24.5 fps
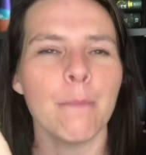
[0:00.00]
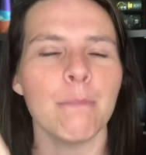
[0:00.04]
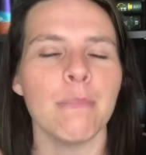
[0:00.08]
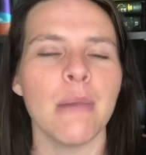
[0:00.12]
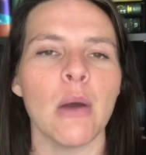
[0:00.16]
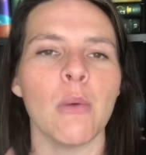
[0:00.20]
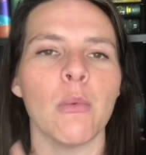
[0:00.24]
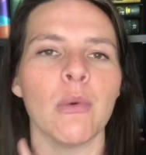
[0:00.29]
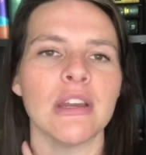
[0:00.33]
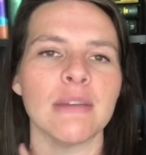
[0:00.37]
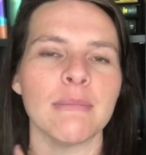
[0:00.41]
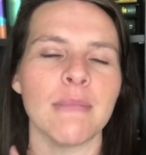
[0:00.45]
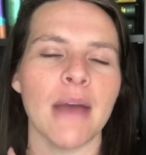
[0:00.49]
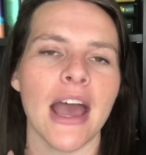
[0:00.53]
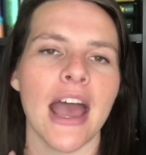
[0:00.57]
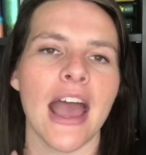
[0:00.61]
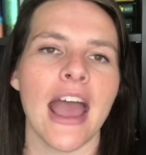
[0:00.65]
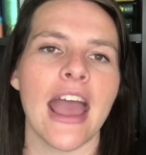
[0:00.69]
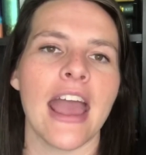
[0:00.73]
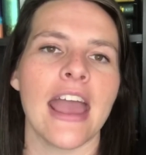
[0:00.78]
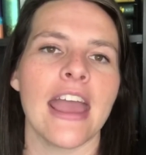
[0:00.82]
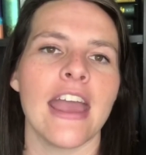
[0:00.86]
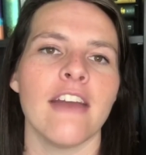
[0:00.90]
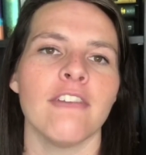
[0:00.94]
But one of
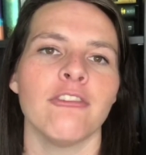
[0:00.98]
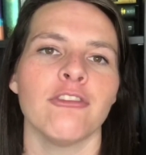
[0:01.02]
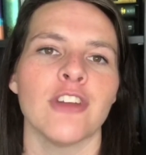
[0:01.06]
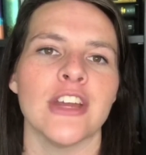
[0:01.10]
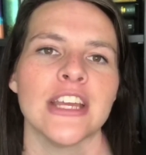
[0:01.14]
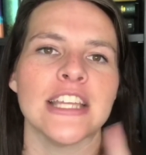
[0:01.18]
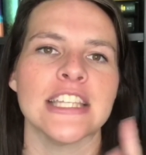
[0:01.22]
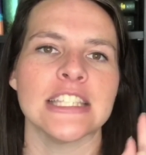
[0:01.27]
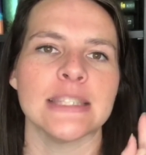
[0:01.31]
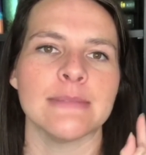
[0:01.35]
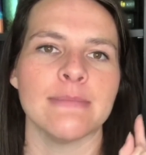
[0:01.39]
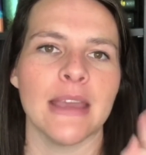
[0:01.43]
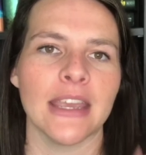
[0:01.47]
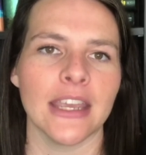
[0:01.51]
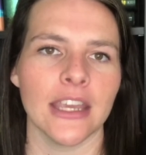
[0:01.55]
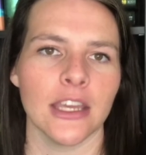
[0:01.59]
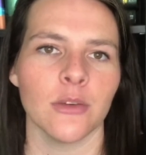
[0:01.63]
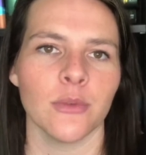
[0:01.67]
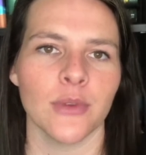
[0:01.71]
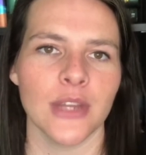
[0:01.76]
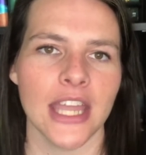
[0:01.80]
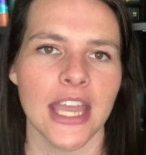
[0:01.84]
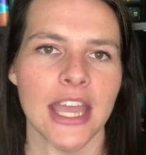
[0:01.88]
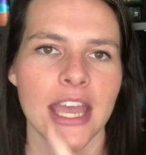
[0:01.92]
my friends,
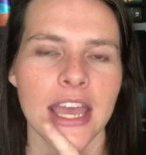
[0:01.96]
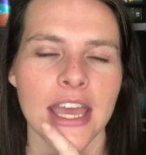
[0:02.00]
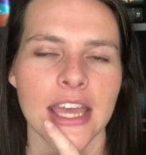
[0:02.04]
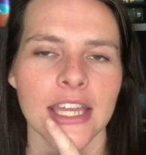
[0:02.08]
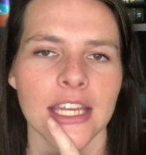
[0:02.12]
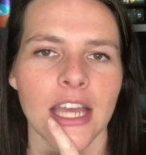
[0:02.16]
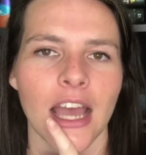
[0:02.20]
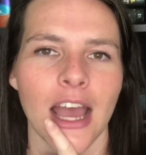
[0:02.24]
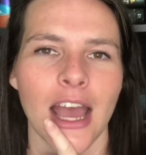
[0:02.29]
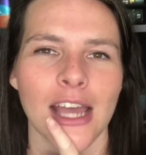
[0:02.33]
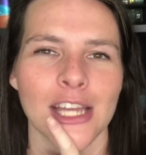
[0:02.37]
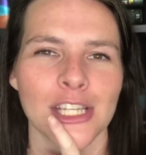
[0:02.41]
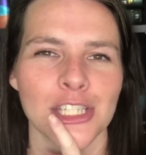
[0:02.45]
Megan Rianne,